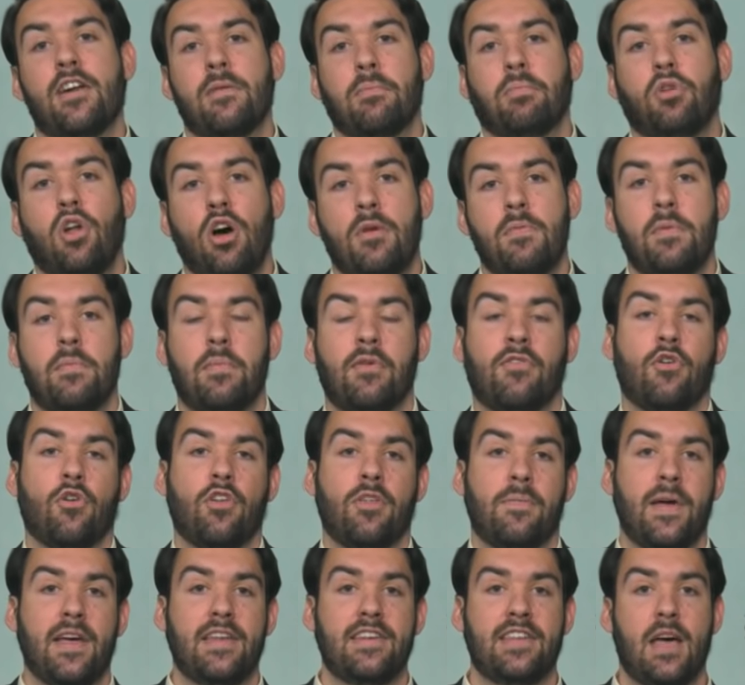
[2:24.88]
unemployment before
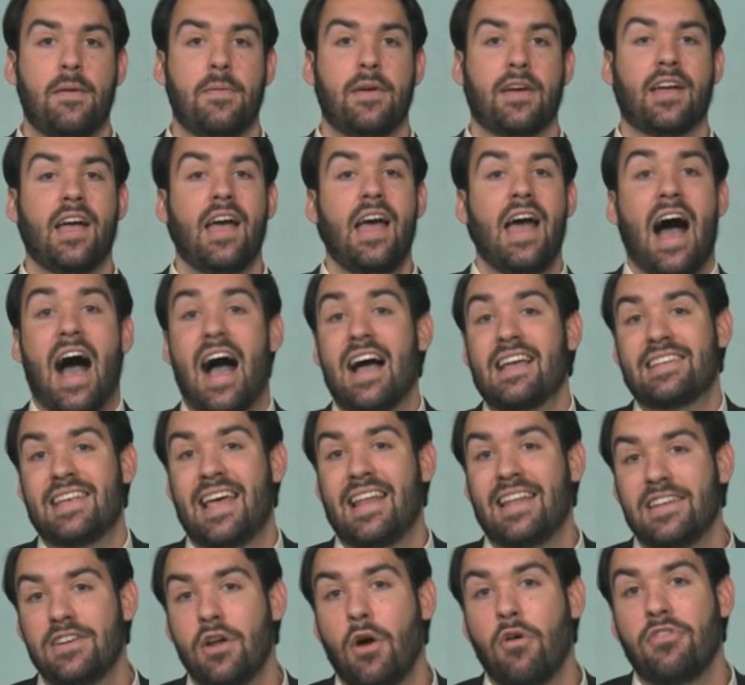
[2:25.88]
the pandemic. I
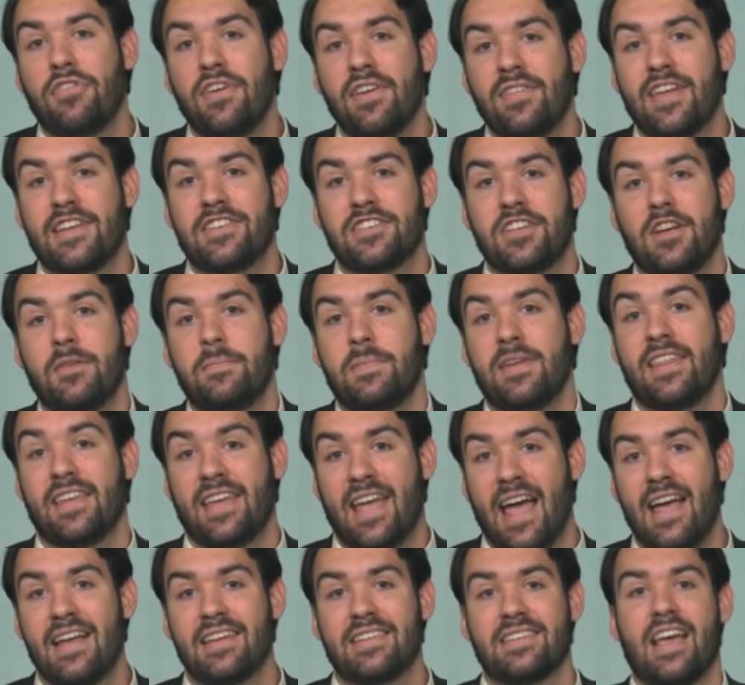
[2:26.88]
sadly don't think that's going to be the
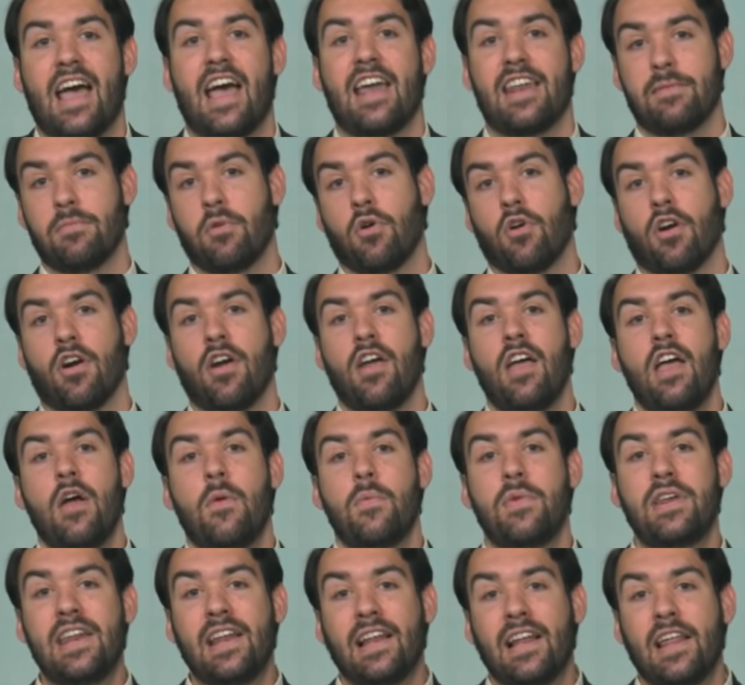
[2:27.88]
case anymore.
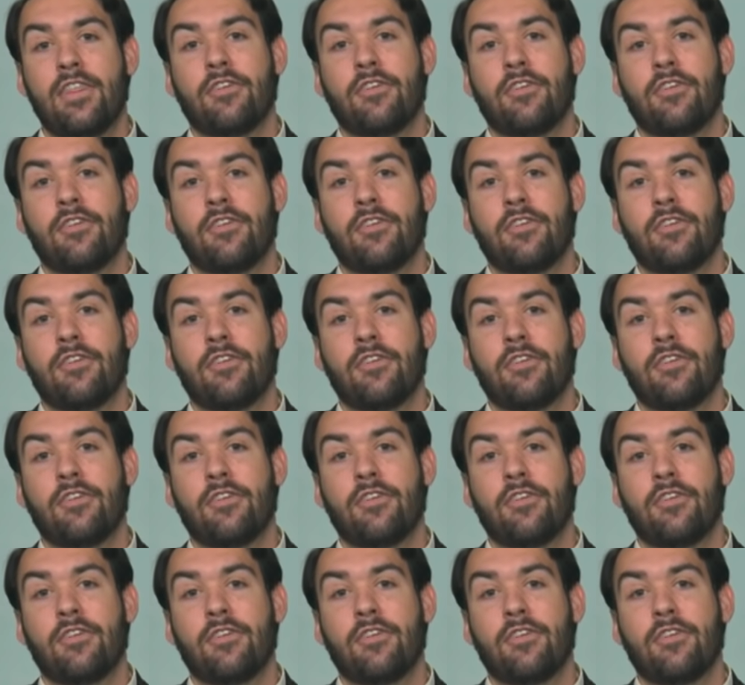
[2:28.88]
We need to